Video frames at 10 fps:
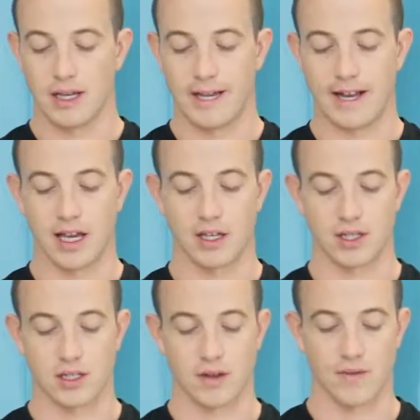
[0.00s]
and I can
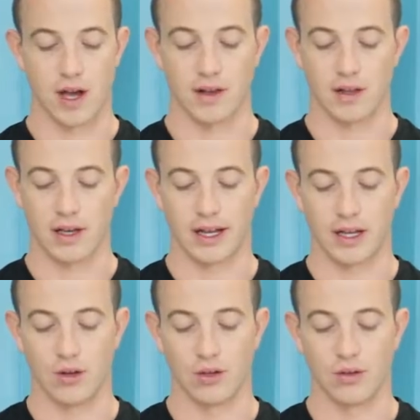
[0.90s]
just invite the client. I
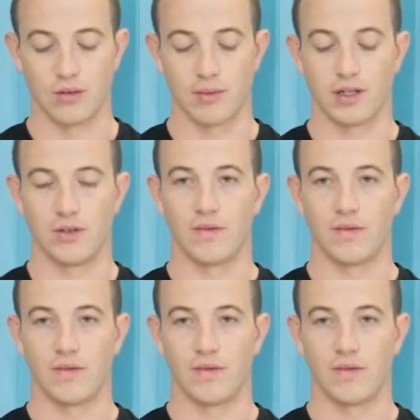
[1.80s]
can hold it with my 2